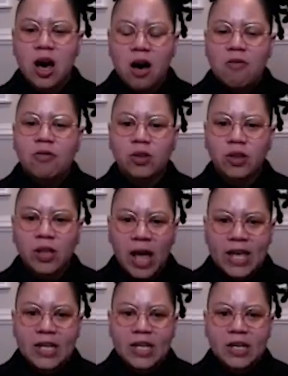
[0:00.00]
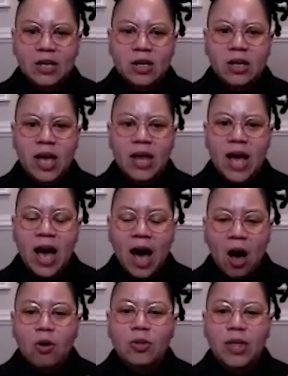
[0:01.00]
of lighting and
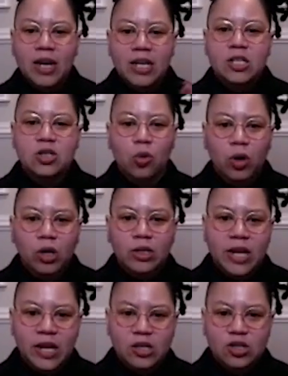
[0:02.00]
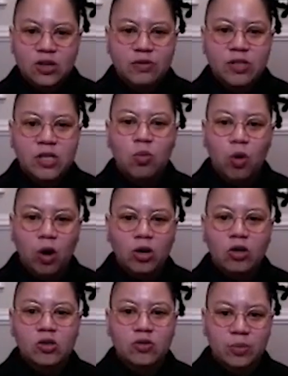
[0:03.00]
how that historically has shifted
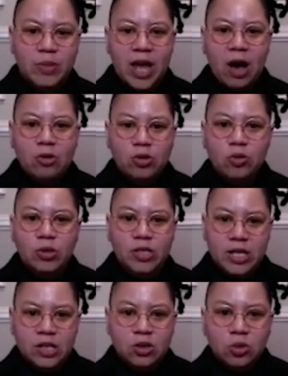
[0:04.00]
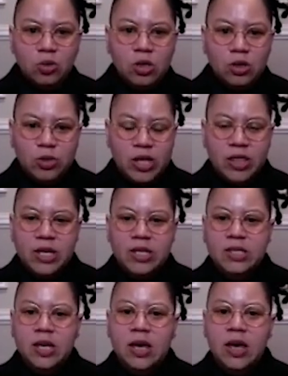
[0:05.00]
workers from the outdoors indoors, which I think
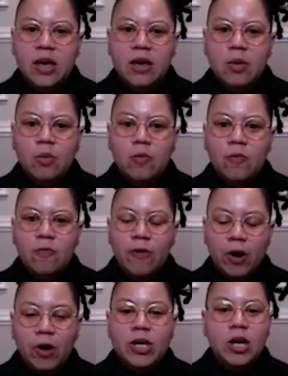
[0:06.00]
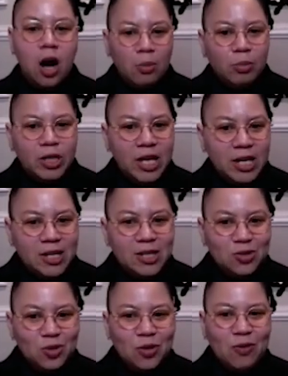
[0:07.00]
is very complicated and it's
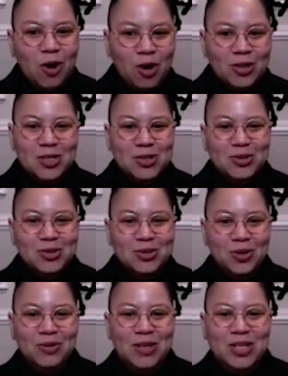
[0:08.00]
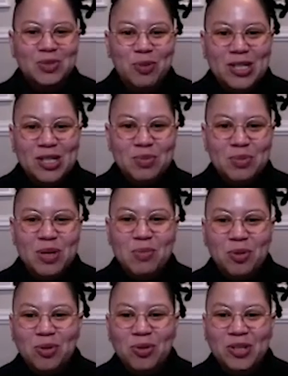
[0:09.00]
sort of hard to sort of express to
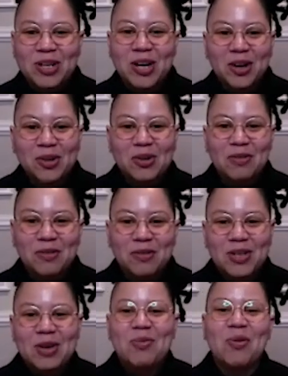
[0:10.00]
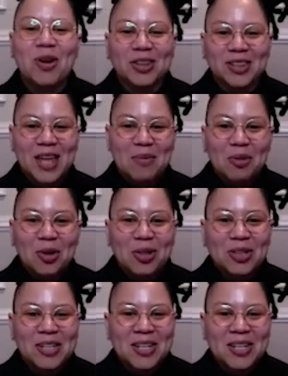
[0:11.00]
people in a 150-word label.